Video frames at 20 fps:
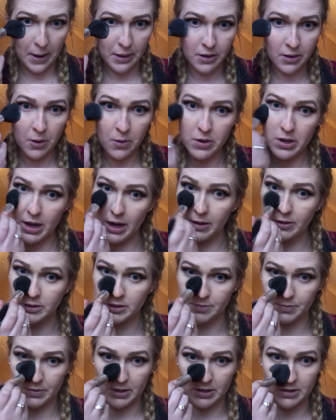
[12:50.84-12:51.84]
Coty
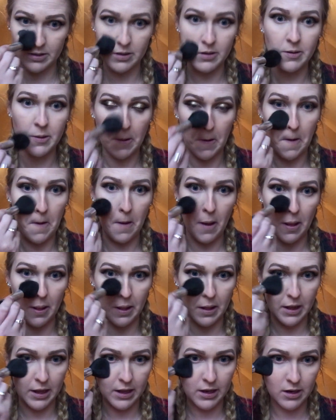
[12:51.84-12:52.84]
Airspun
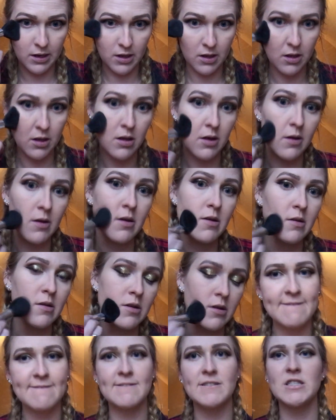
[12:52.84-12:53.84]
lid.
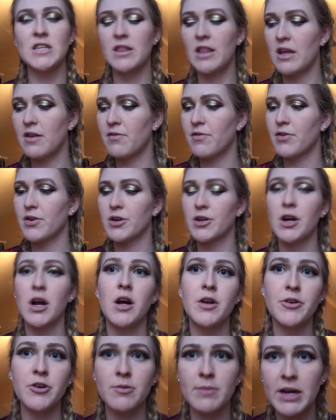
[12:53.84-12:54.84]
And then for
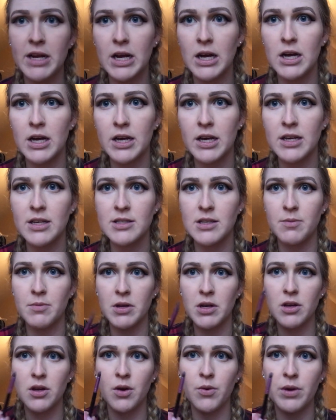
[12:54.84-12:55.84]
under my eyes, I'm
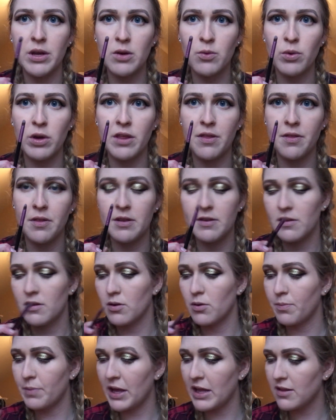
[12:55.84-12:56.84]
gonna go in with this
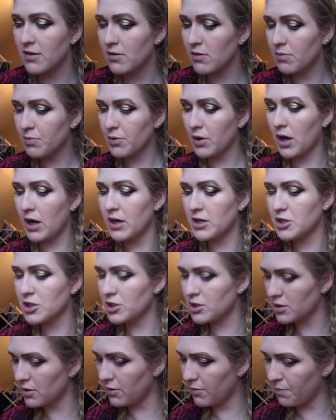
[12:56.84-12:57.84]
little pencil
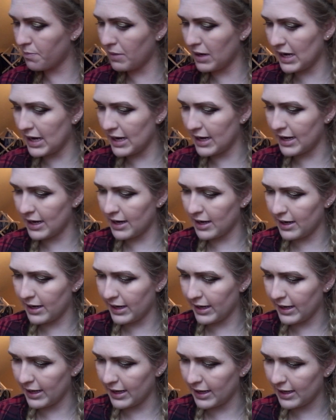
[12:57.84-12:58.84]
brush
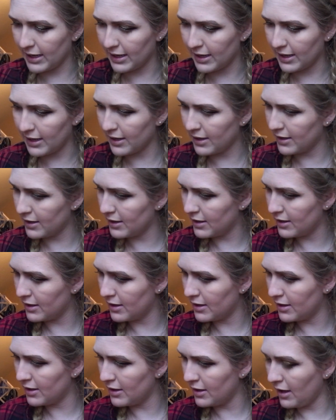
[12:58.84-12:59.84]
by
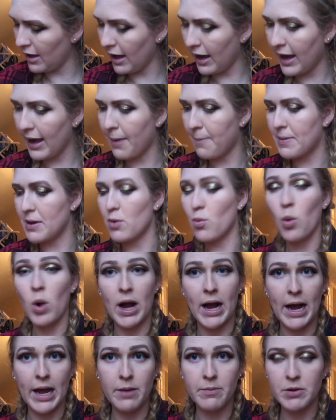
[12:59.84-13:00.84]

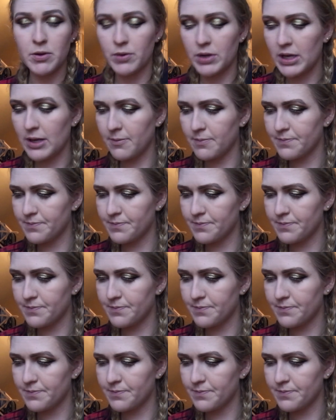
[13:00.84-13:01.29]
IBY Beauty.